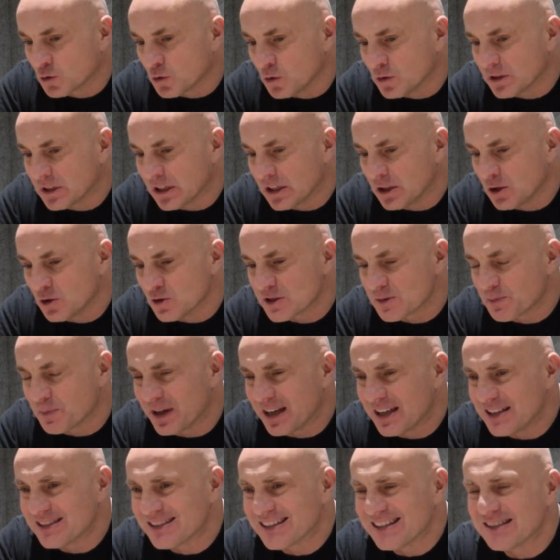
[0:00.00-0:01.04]
continuous
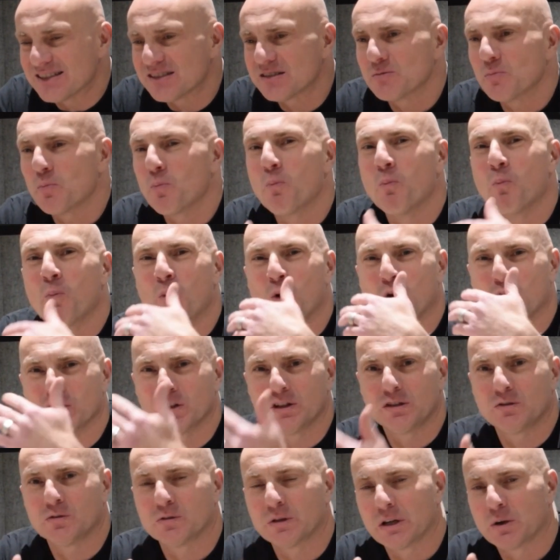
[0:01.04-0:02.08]
basis
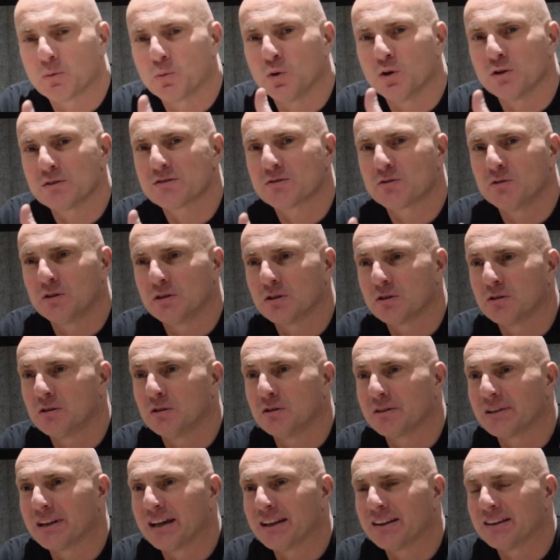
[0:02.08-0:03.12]
monitoring what's going
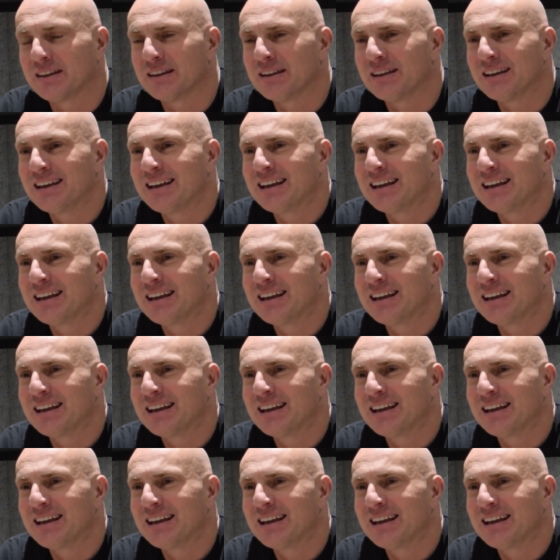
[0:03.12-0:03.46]
on. And